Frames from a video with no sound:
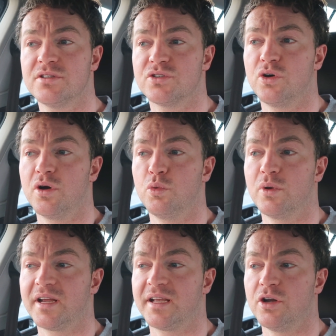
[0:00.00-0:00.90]
So
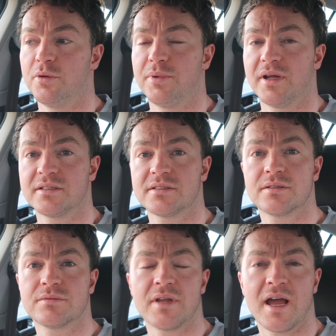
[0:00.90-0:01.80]
when I get up at
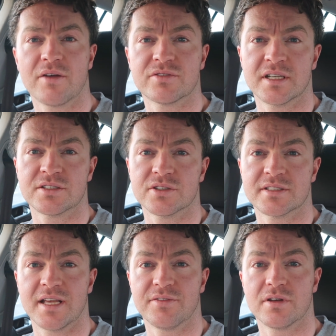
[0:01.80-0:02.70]
6:30 or
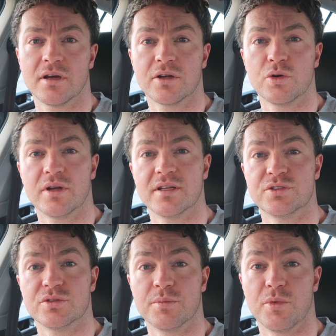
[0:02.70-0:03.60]
7, I go in and
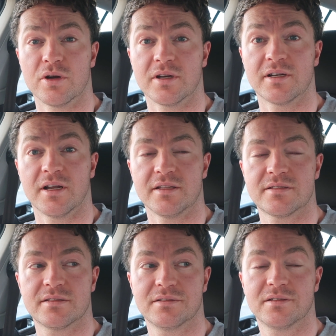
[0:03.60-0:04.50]
do the morning
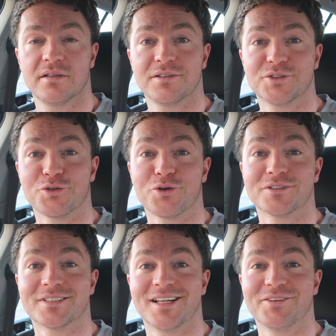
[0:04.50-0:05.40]
clients. Don't go
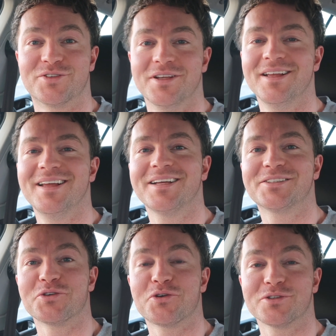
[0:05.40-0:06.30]
to
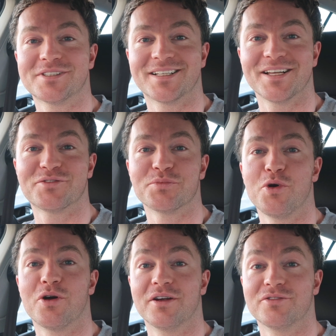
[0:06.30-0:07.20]
the Cliffs of
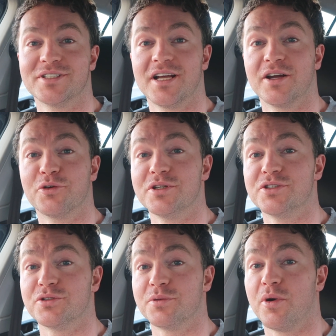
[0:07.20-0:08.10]
Moher every day. I go in and
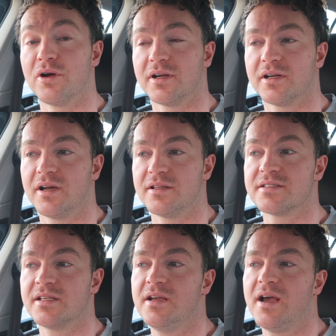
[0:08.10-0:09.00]
do the morning
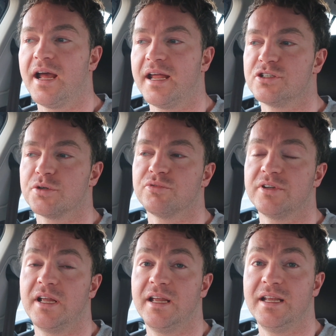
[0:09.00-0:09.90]
clients. I end up
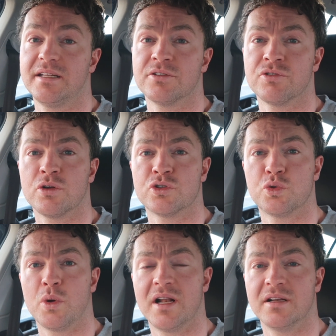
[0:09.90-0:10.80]
eating around
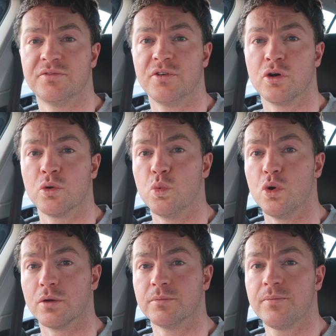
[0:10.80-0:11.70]
12 or 1.